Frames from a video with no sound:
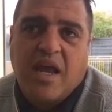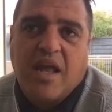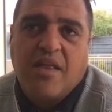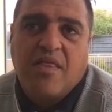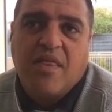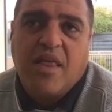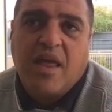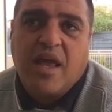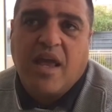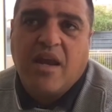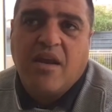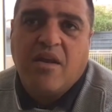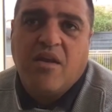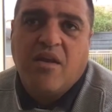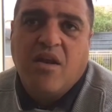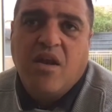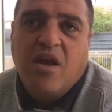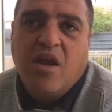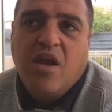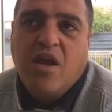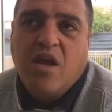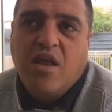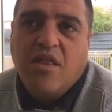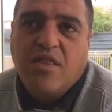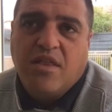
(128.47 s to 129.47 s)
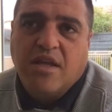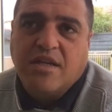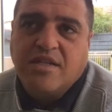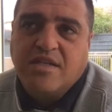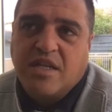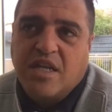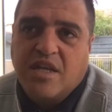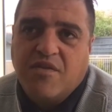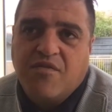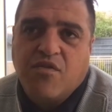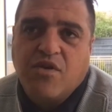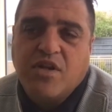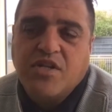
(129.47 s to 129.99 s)
and then the
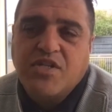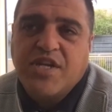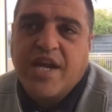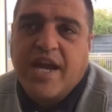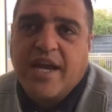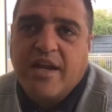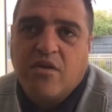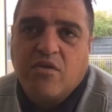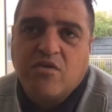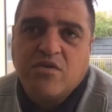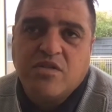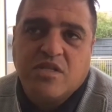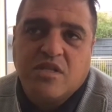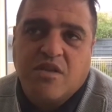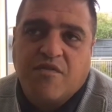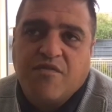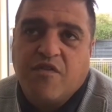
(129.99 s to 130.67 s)
delivery channels,